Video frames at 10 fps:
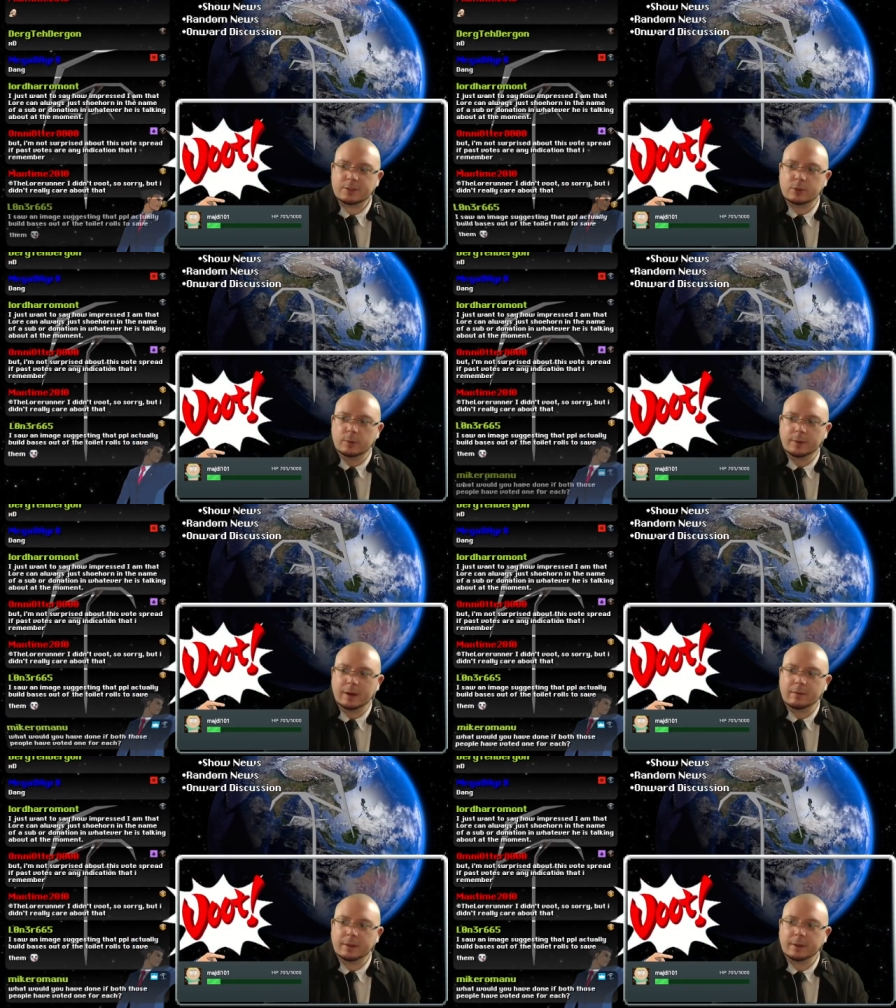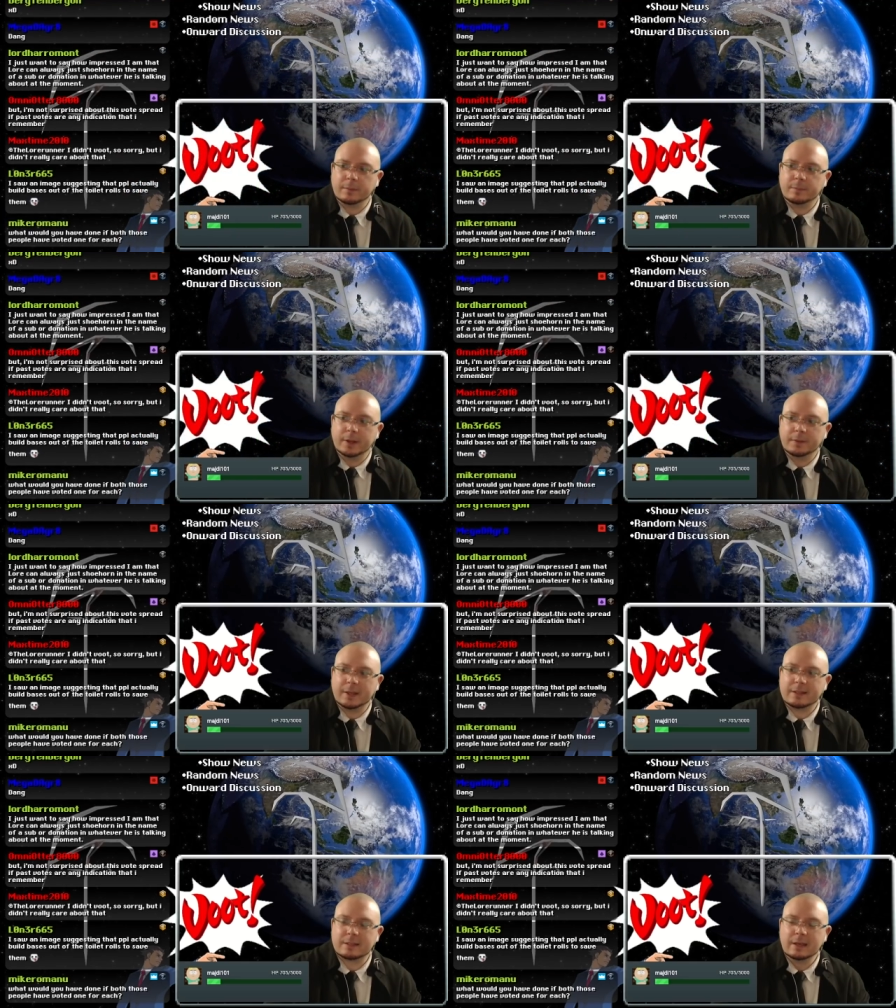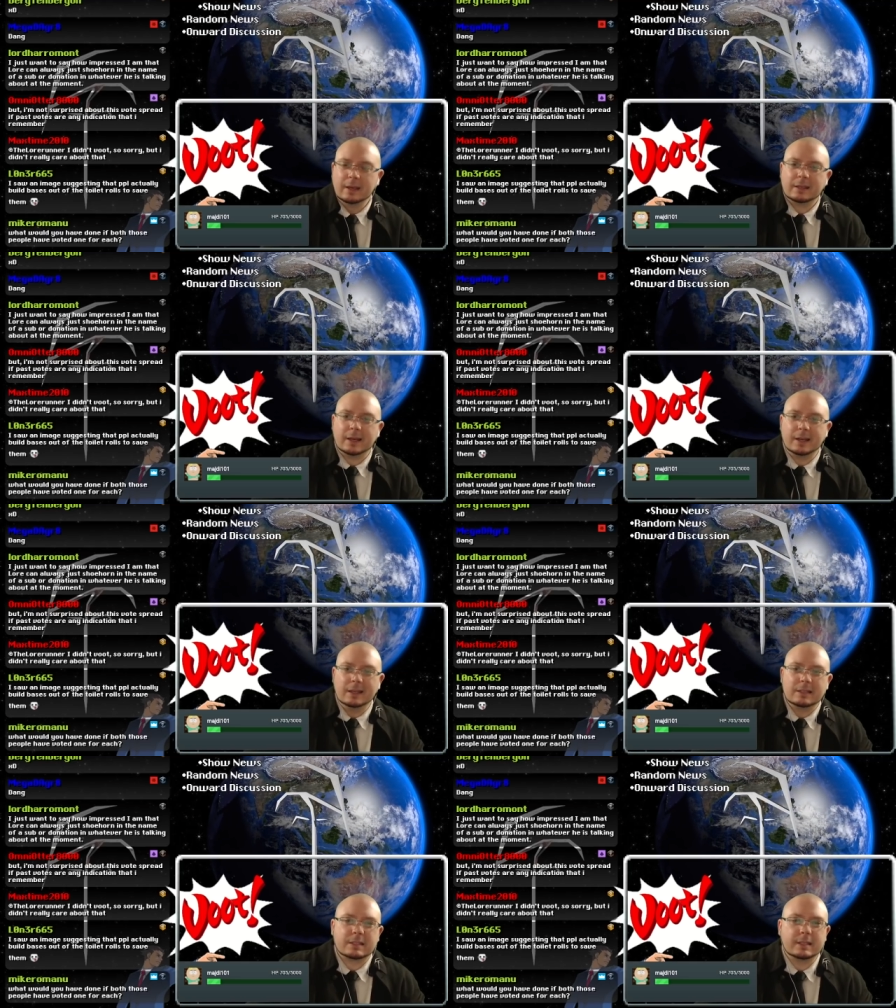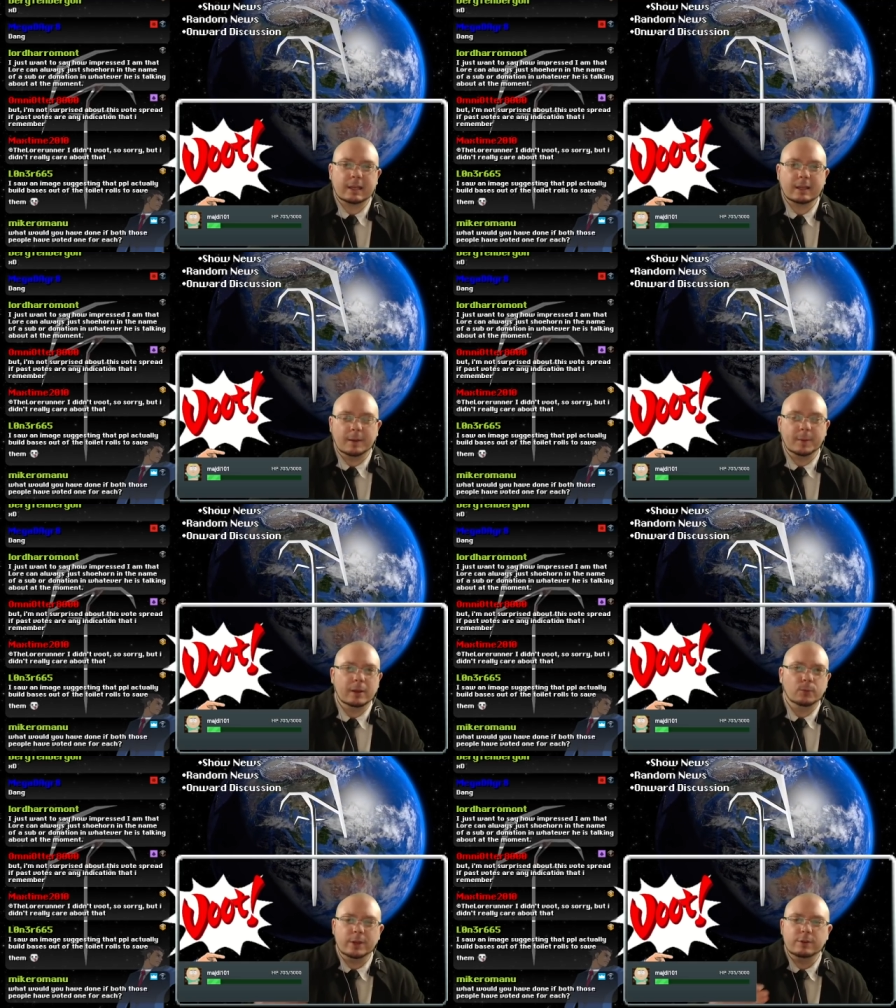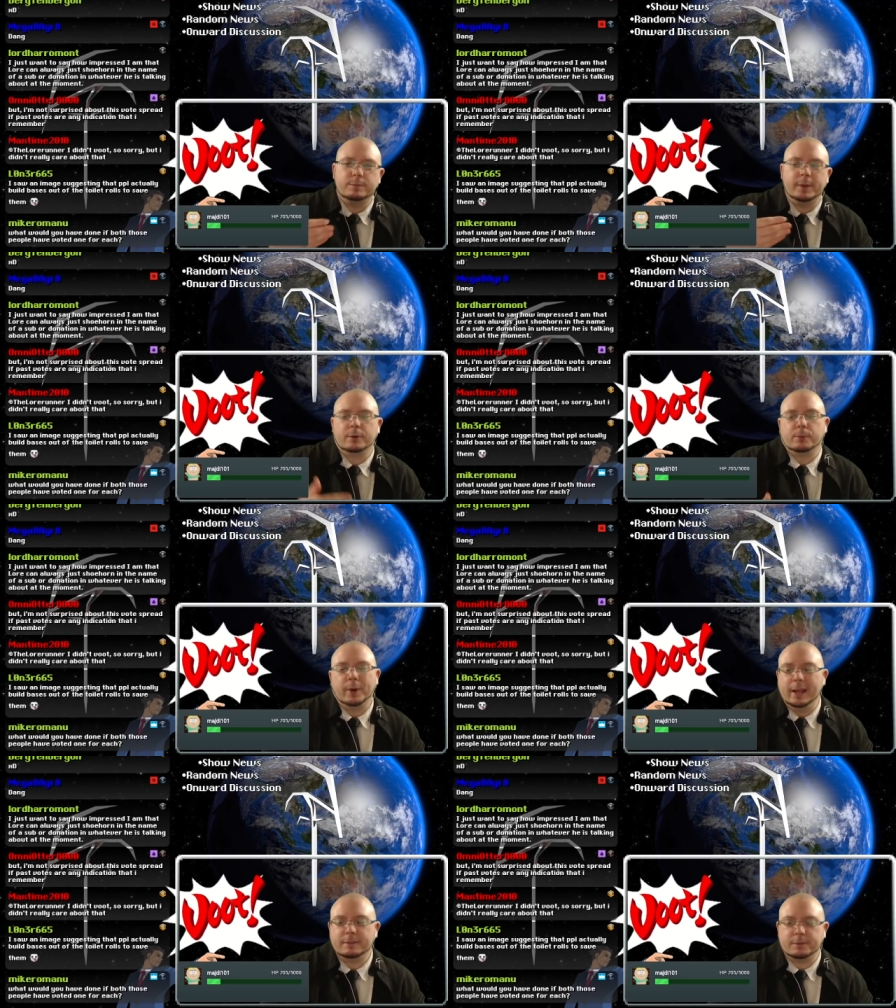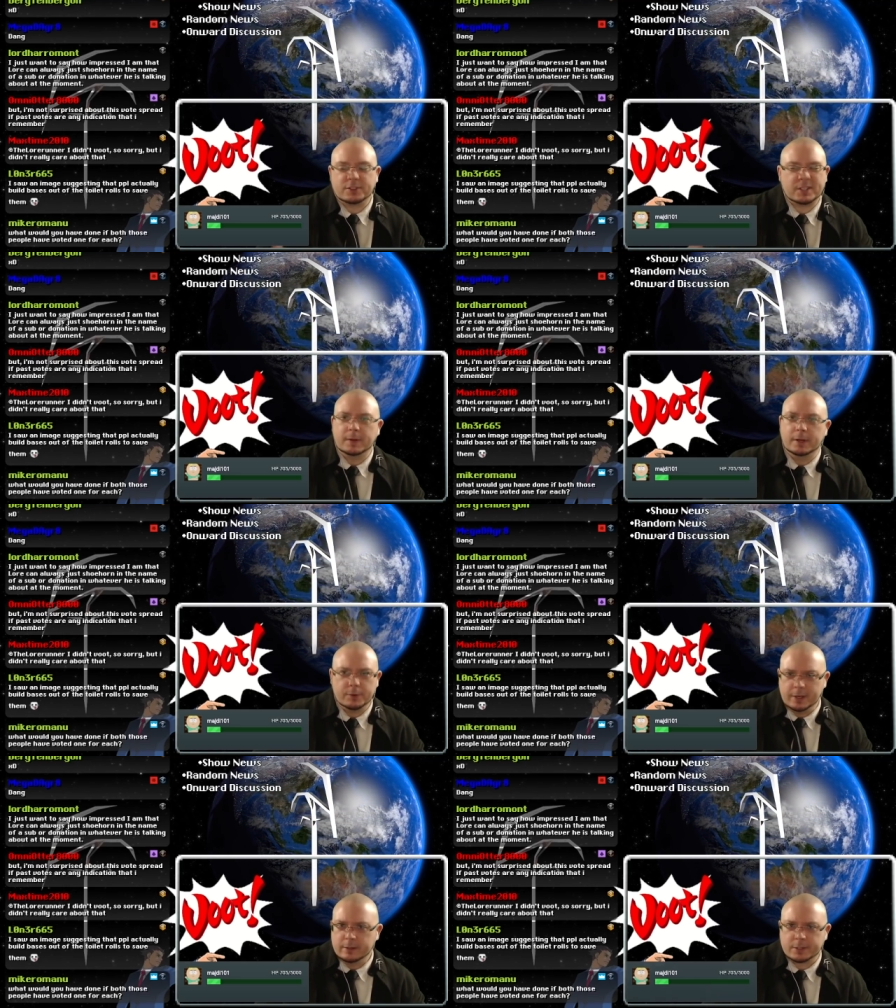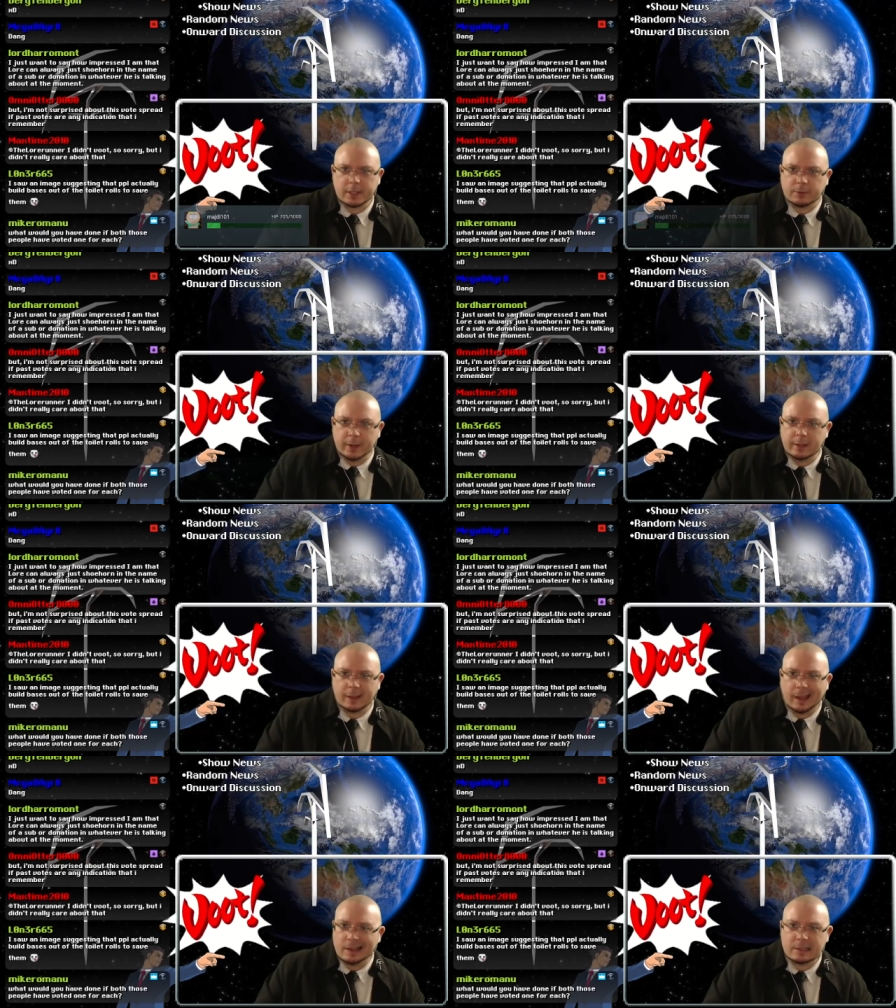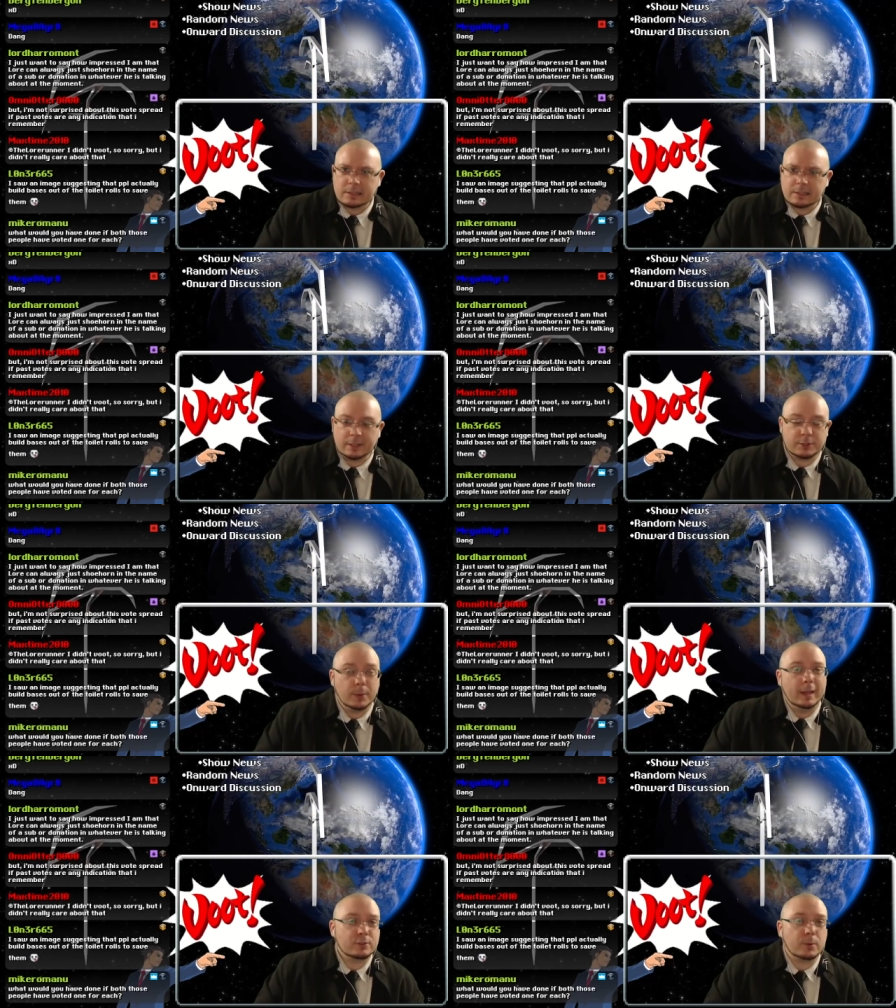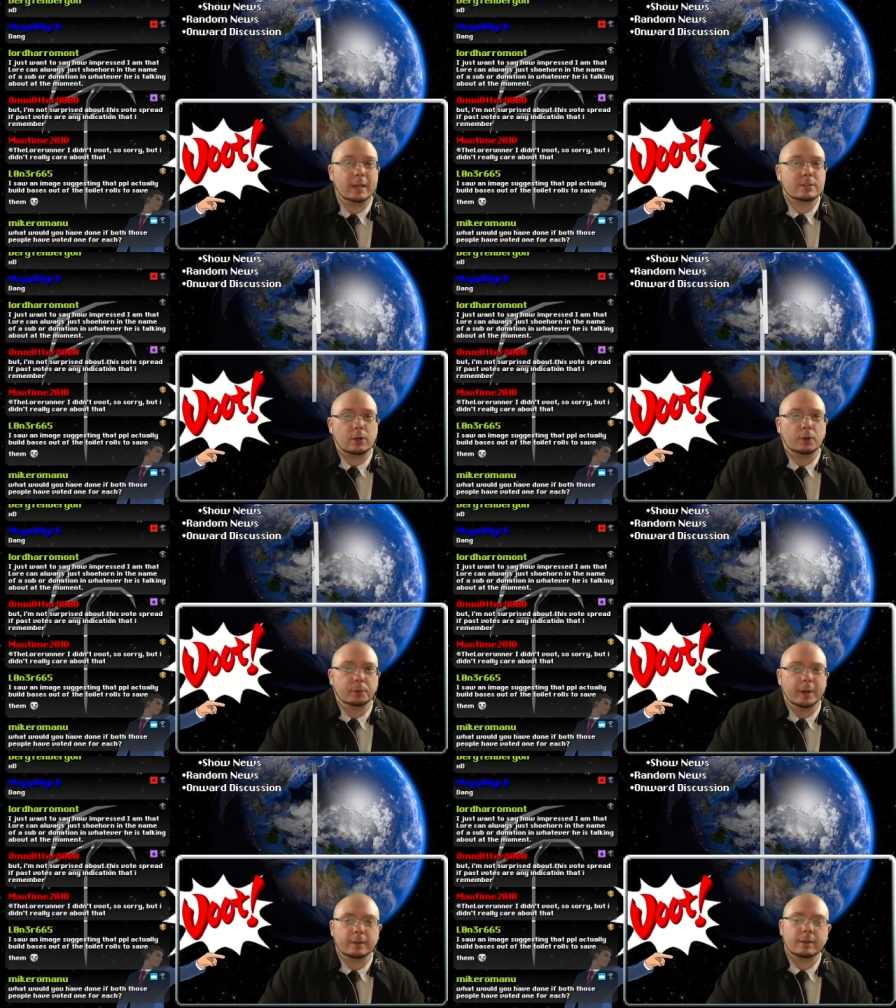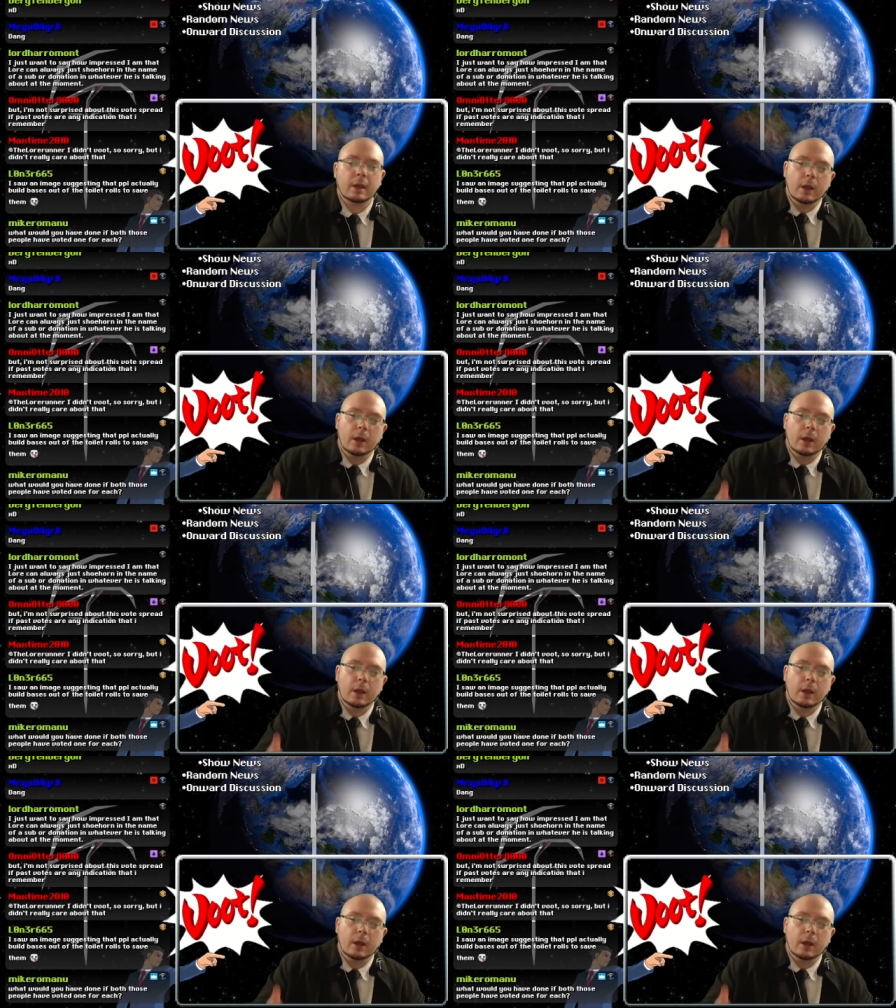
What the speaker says: cool with everything, but that's kind of his thing. I mean, when you've been a Wraith for 700 years like Wraith has, that's why he's called Wraith.